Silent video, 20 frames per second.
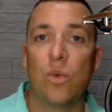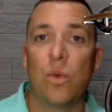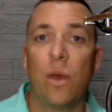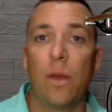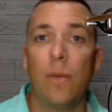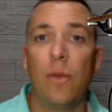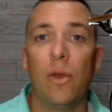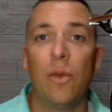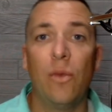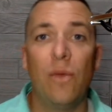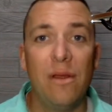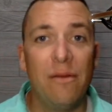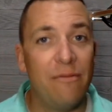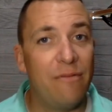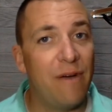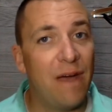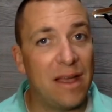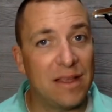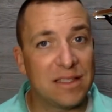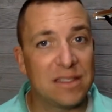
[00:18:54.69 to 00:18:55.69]
What I'm going to
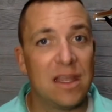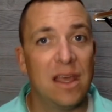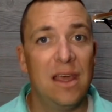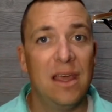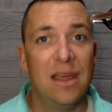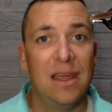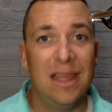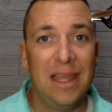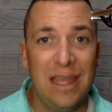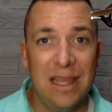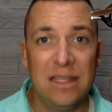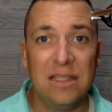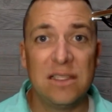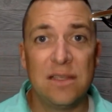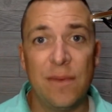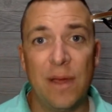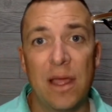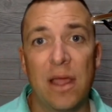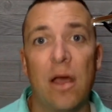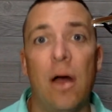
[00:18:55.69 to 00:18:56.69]
reinvest
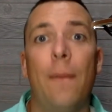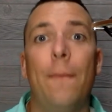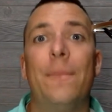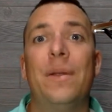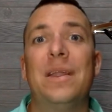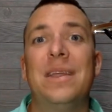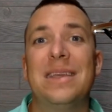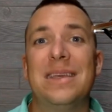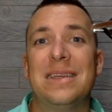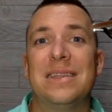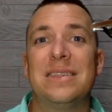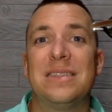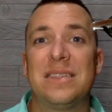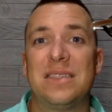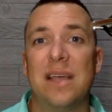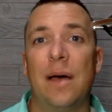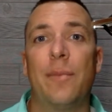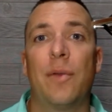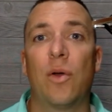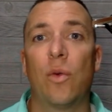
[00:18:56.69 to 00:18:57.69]
into my company in
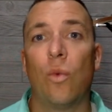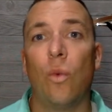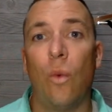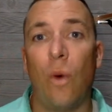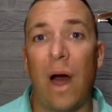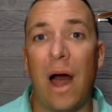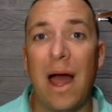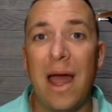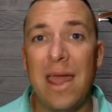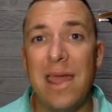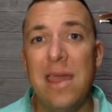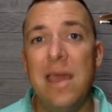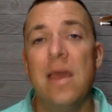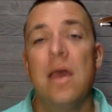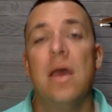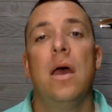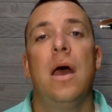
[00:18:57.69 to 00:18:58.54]
summer. Why?